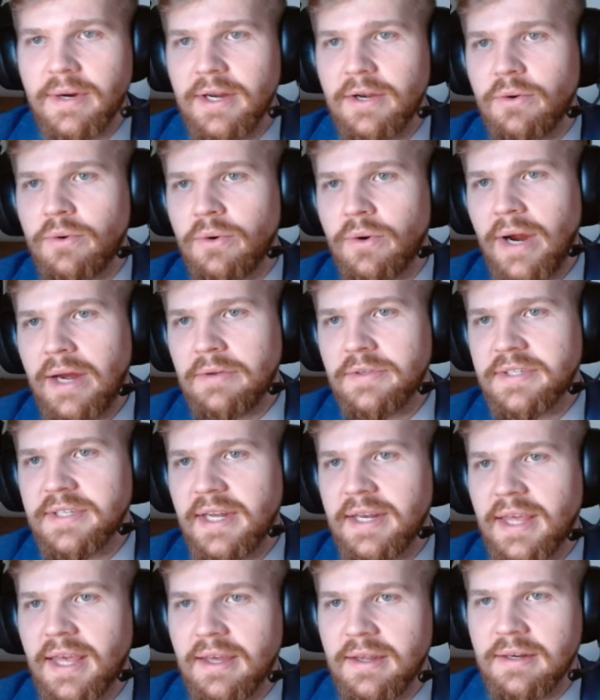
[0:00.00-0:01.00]
right, or
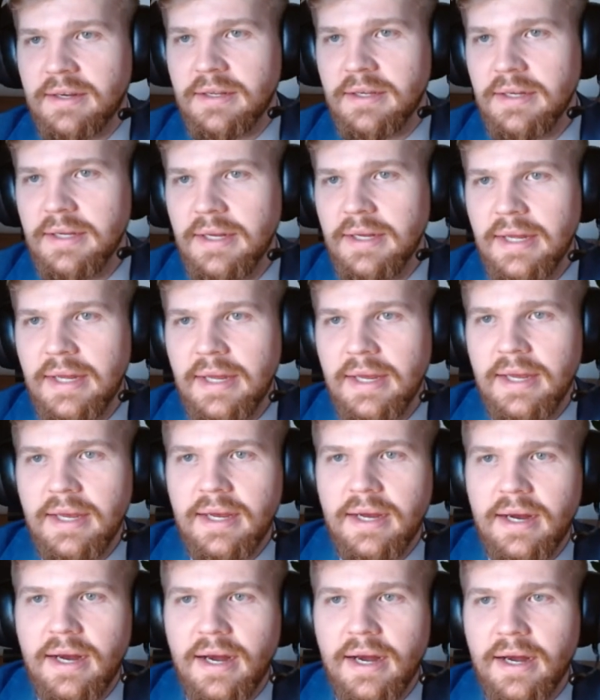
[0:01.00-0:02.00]
outside Canada.
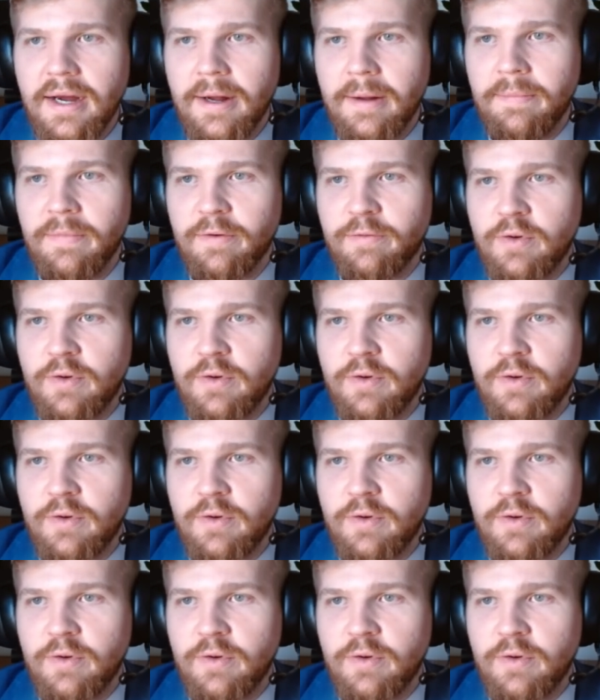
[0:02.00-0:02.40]
Uh,